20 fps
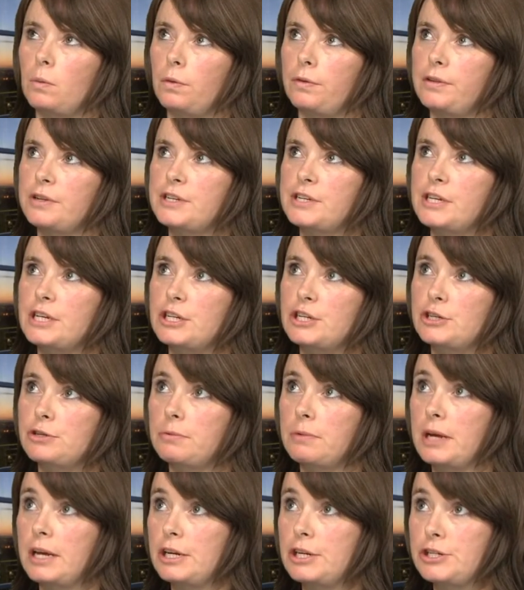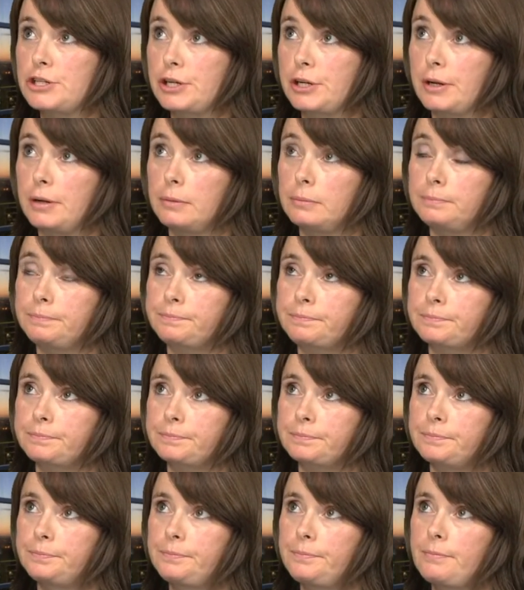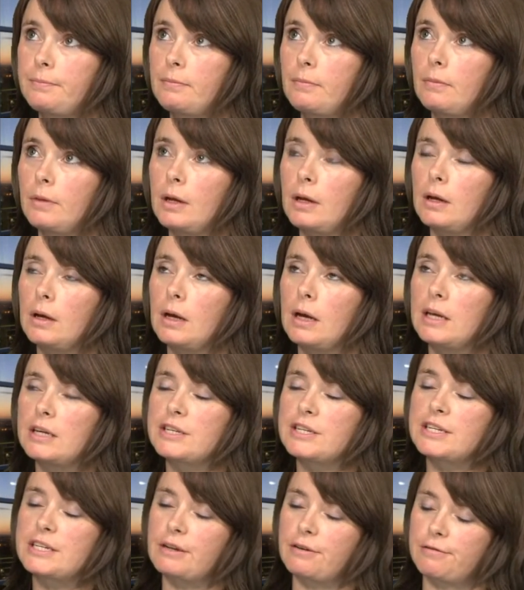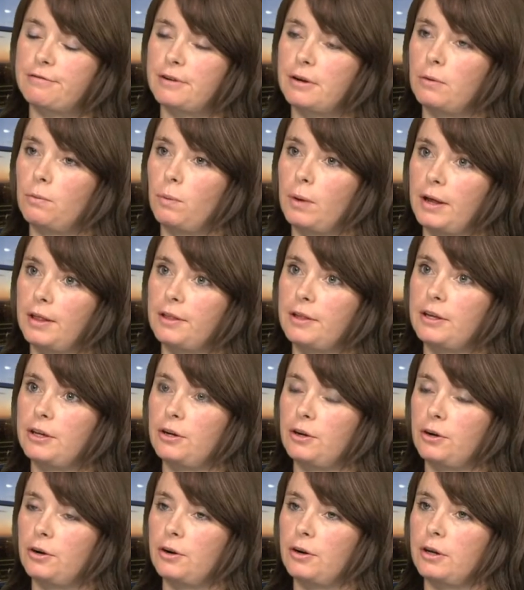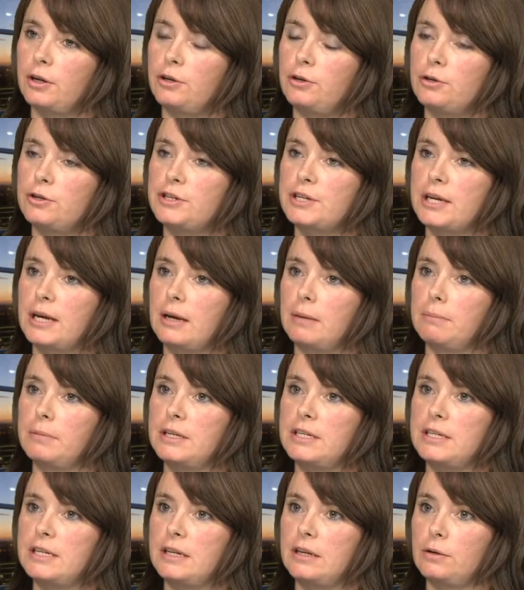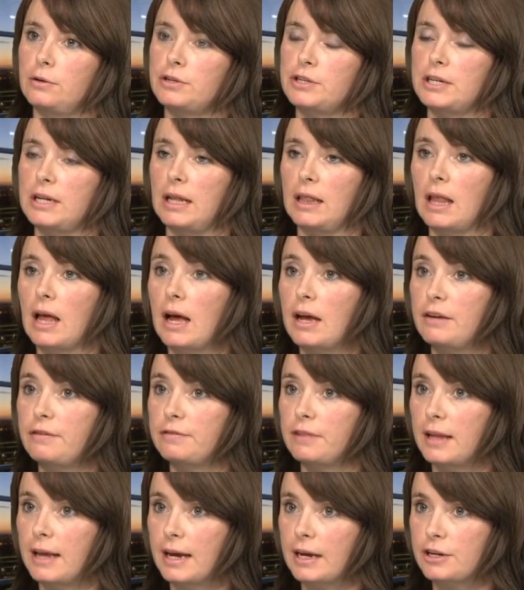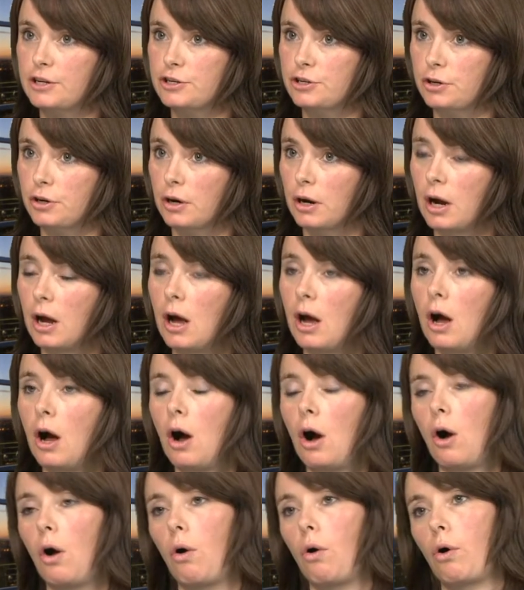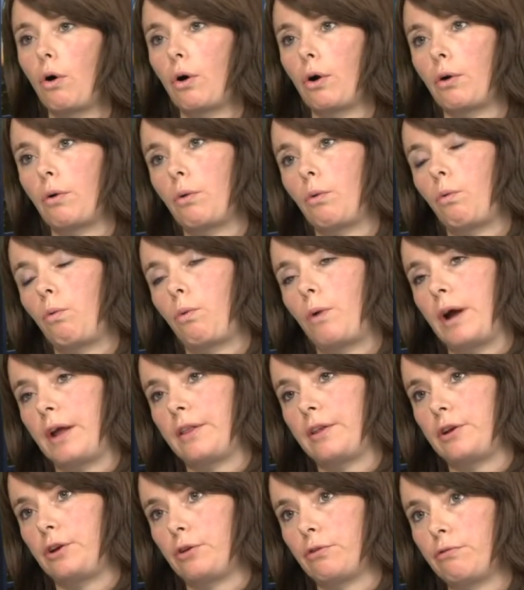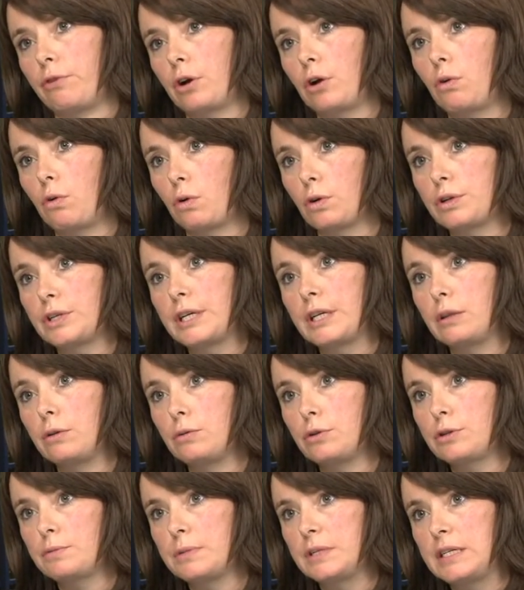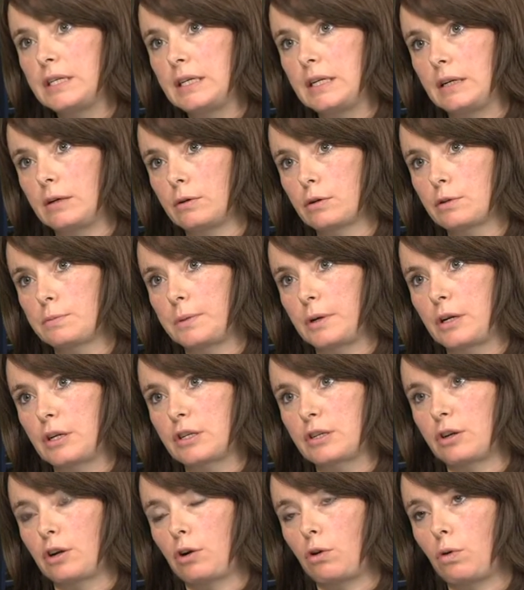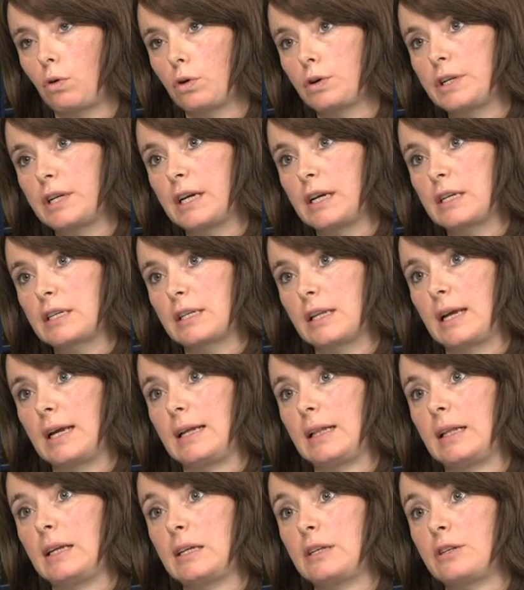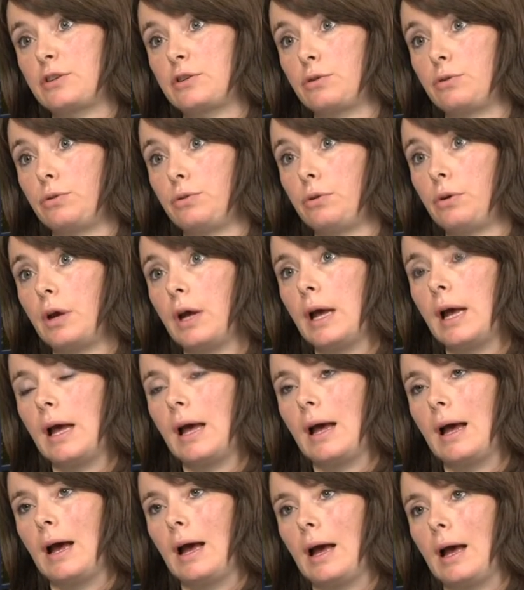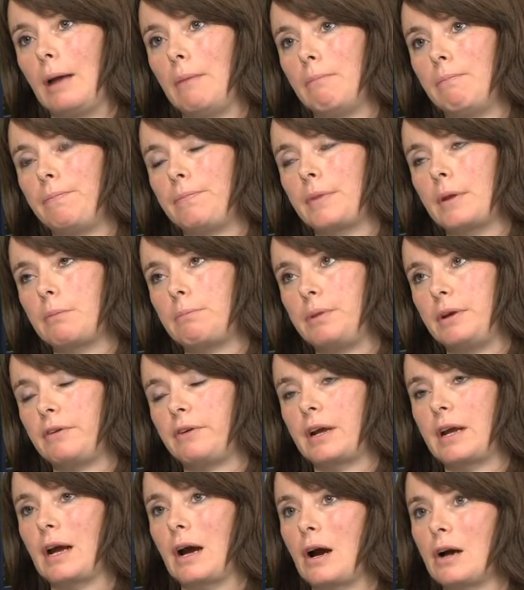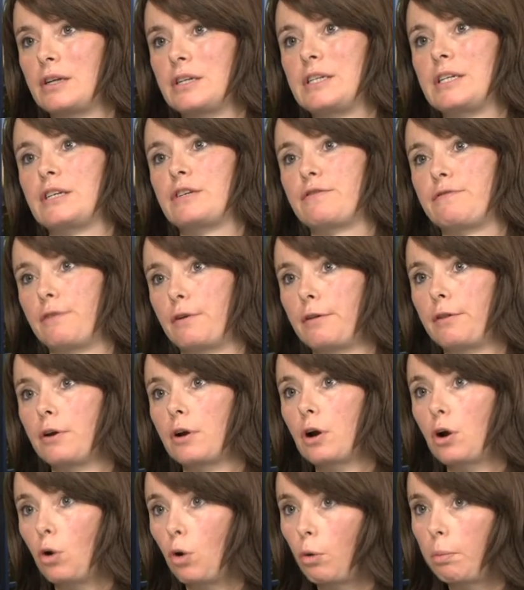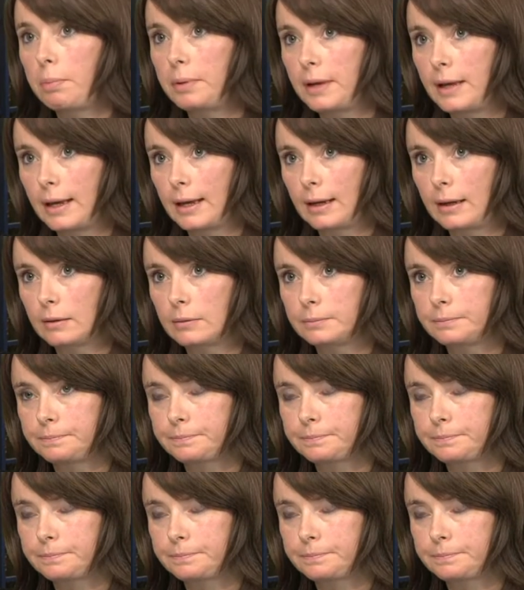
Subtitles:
the situation is different whether you're using materials in a live lecture or whether you're recording those materials, because the recording is likely to be regarded as further copying.